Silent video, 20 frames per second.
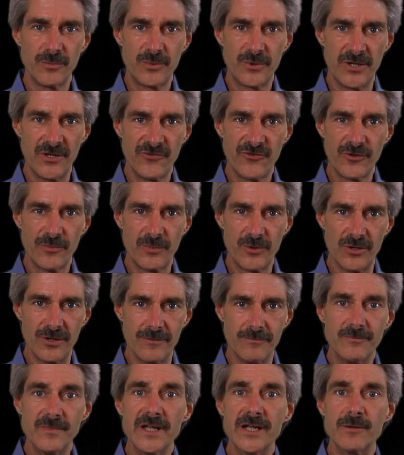principle
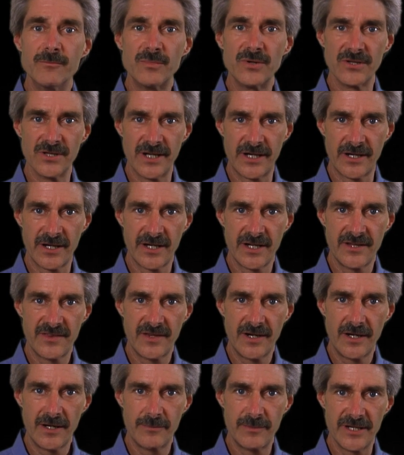in polarity
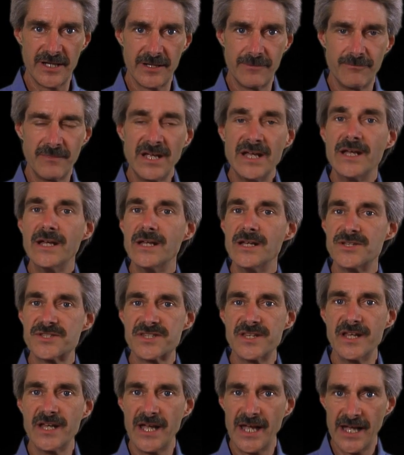therapy is
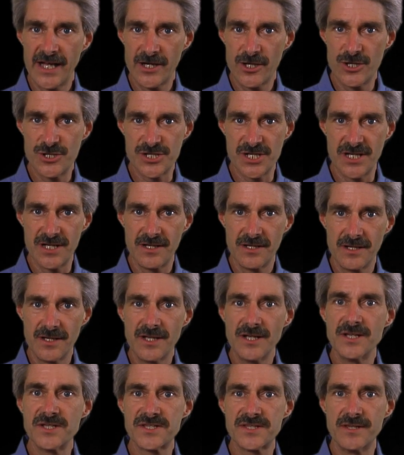that energy
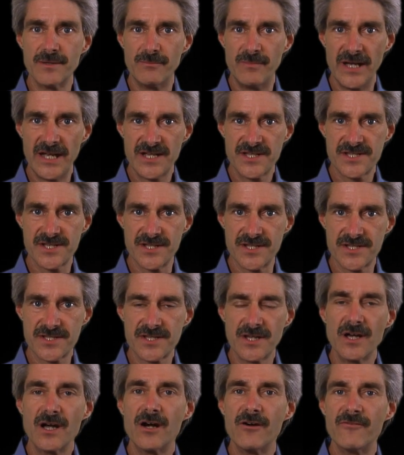is the basis
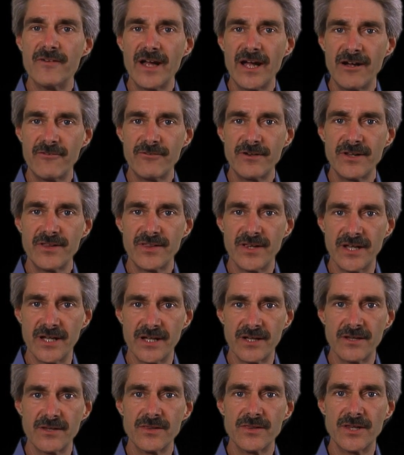of
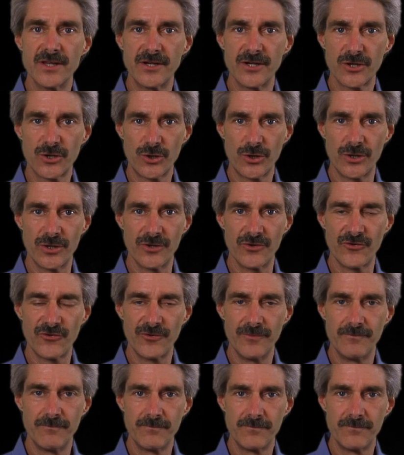everything that occurs.